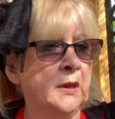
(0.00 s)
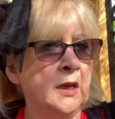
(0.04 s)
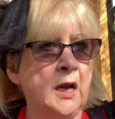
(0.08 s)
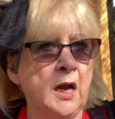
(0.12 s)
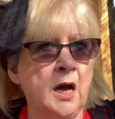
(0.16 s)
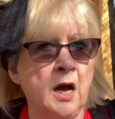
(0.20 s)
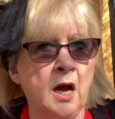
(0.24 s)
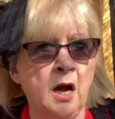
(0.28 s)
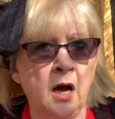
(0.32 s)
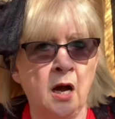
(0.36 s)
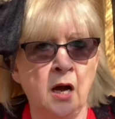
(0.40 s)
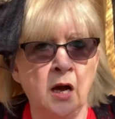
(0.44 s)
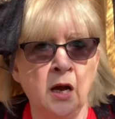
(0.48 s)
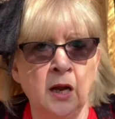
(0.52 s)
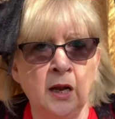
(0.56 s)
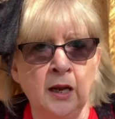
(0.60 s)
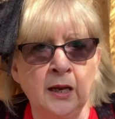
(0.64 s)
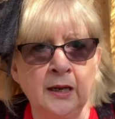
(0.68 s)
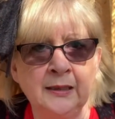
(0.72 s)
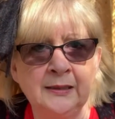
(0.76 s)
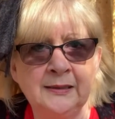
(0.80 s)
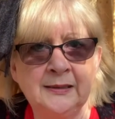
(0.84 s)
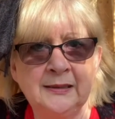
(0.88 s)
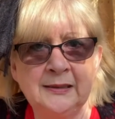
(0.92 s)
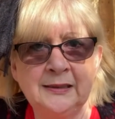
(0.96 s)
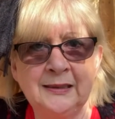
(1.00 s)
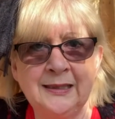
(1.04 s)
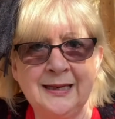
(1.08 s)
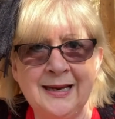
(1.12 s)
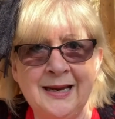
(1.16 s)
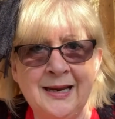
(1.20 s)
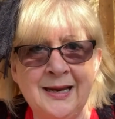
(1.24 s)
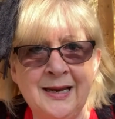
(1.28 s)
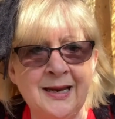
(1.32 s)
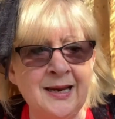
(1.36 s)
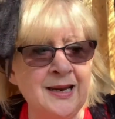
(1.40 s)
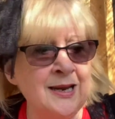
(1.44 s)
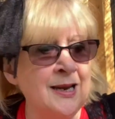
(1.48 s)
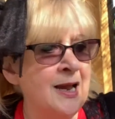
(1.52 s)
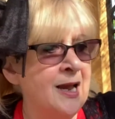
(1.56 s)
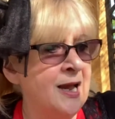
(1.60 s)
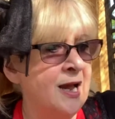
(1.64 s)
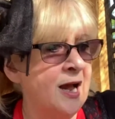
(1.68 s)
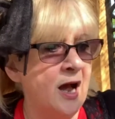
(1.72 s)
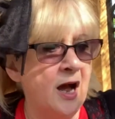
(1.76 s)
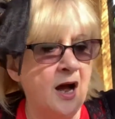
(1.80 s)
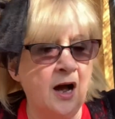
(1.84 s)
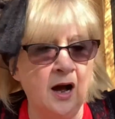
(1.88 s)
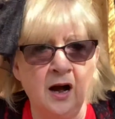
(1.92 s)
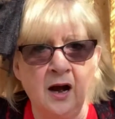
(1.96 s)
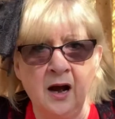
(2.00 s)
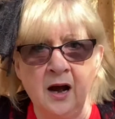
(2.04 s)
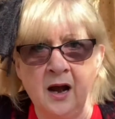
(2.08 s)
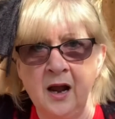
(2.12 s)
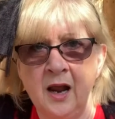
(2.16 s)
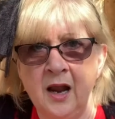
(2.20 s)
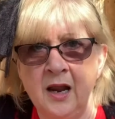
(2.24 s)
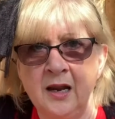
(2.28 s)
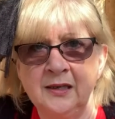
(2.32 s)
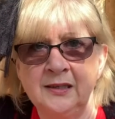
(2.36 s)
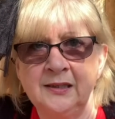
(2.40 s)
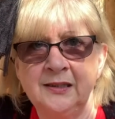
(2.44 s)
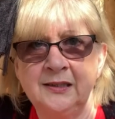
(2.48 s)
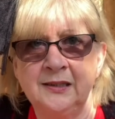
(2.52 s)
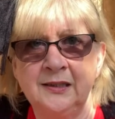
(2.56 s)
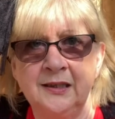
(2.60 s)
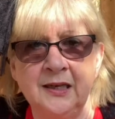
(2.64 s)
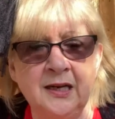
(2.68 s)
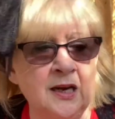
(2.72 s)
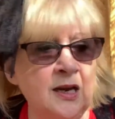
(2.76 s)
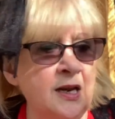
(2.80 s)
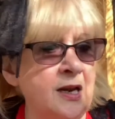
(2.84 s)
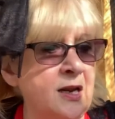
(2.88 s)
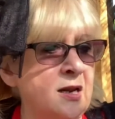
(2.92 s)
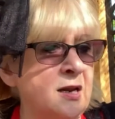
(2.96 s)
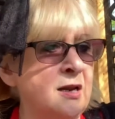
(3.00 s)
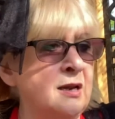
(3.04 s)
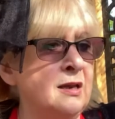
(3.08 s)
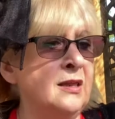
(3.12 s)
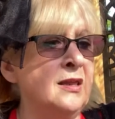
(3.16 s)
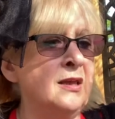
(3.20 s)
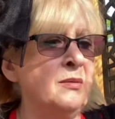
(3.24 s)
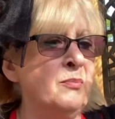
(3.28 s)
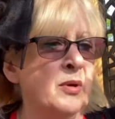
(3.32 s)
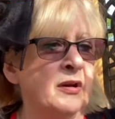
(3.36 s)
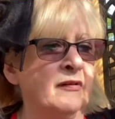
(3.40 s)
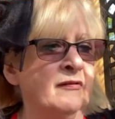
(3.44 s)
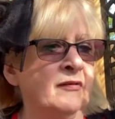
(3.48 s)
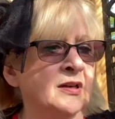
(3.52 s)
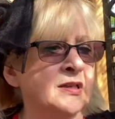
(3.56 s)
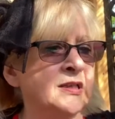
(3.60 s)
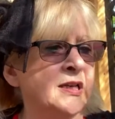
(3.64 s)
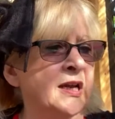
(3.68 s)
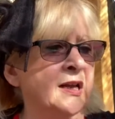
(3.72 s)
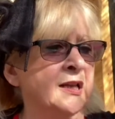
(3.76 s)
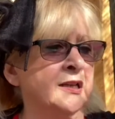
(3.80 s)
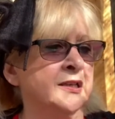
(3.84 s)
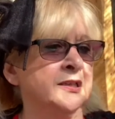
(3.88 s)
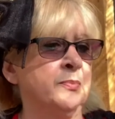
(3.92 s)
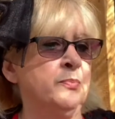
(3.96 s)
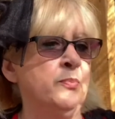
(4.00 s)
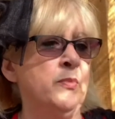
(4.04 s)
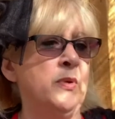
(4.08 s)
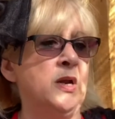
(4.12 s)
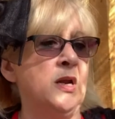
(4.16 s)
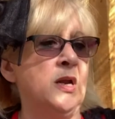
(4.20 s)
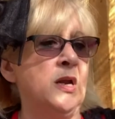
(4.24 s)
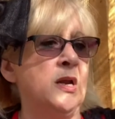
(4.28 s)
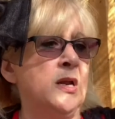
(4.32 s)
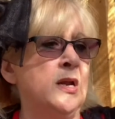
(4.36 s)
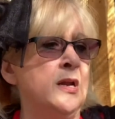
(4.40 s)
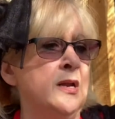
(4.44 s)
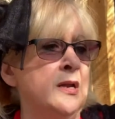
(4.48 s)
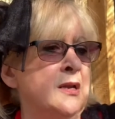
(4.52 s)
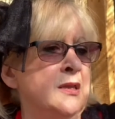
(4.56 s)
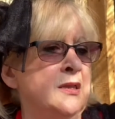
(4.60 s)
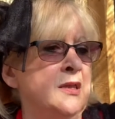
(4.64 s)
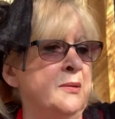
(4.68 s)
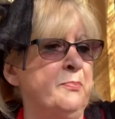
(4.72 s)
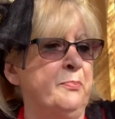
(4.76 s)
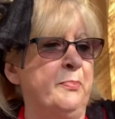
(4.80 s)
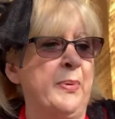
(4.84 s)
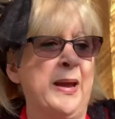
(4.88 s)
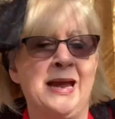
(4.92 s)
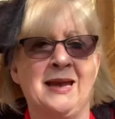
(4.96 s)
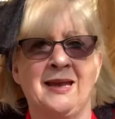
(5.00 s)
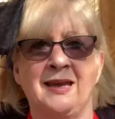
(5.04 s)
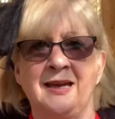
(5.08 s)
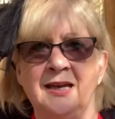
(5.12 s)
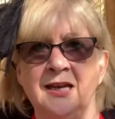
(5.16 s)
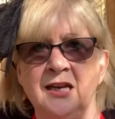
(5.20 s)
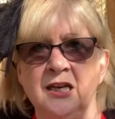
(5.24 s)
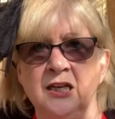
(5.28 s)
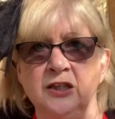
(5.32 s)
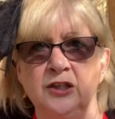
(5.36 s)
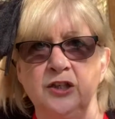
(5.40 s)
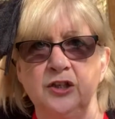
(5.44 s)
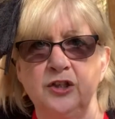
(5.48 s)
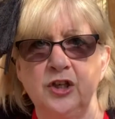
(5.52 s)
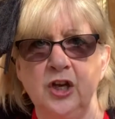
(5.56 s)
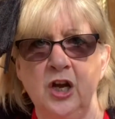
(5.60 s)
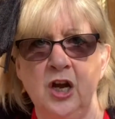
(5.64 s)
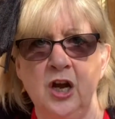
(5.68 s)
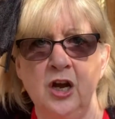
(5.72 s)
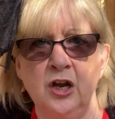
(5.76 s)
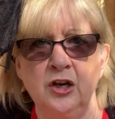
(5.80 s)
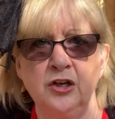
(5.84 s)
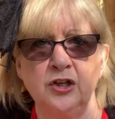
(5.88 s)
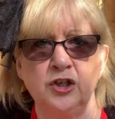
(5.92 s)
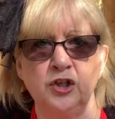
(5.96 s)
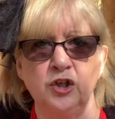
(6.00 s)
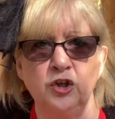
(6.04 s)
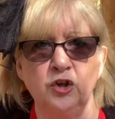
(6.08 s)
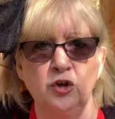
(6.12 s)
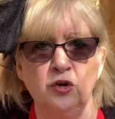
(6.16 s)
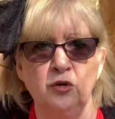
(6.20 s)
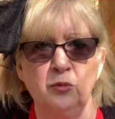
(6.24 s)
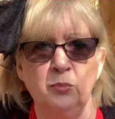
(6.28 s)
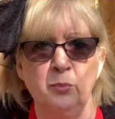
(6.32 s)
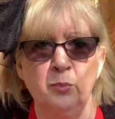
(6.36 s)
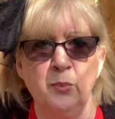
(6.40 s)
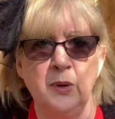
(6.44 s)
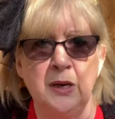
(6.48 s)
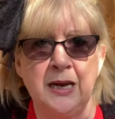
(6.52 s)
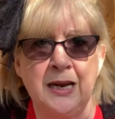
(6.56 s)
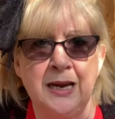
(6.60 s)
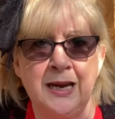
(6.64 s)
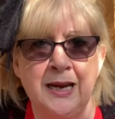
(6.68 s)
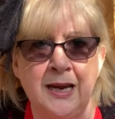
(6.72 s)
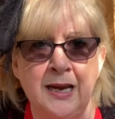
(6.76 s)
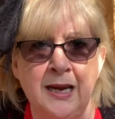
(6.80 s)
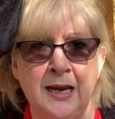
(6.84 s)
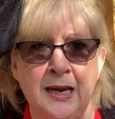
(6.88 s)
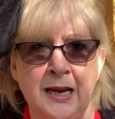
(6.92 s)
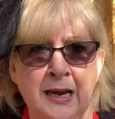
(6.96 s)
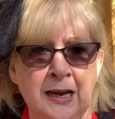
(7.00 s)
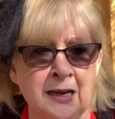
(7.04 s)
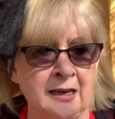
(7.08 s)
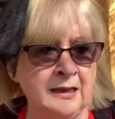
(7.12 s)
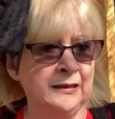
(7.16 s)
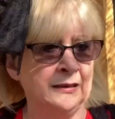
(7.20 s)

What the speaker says: I see, the mirror tells me, the back is turned to me.